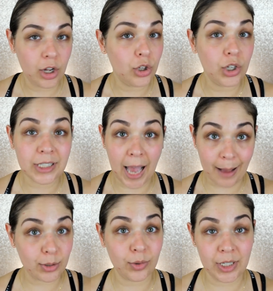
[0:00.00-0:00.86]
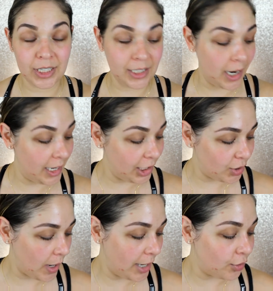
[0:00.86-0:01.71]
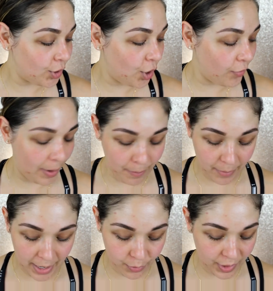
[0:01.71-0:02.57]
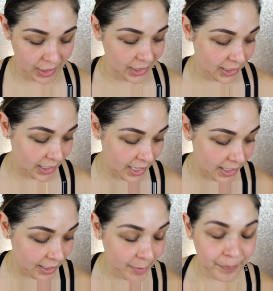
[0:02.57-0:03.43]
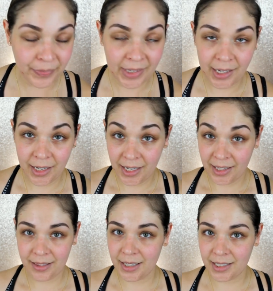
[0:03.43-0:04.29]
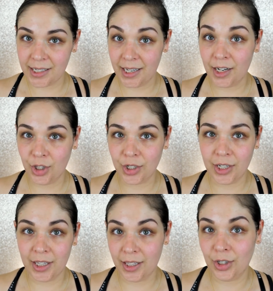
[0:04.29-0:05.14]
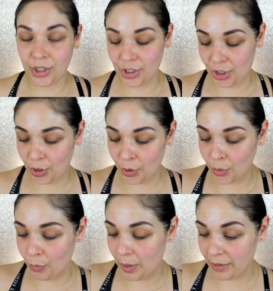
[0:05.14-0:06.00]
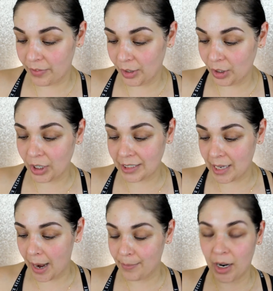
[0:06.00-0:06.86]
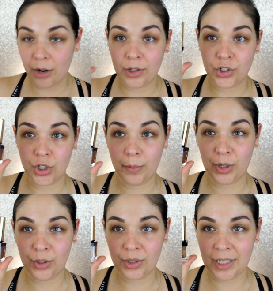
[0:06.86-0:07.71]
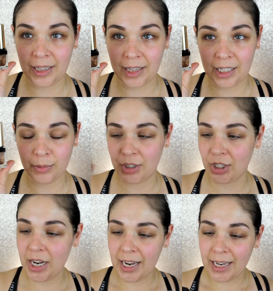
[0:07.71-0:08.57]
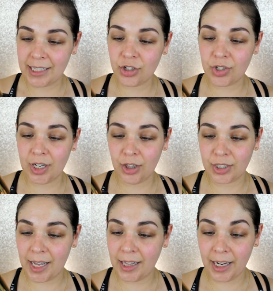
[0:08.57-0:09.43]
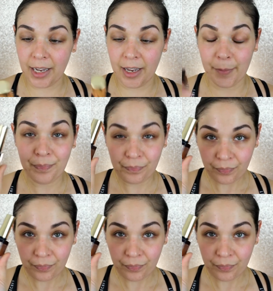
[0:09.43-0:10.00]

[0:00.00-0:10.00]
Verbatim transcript: looks absolutely stunning. So I don't know if I might want to sneak this in a look, in the look two, one of the looks. I'm not quite sure, but it looks like this, which is interesting. It looks kind of like a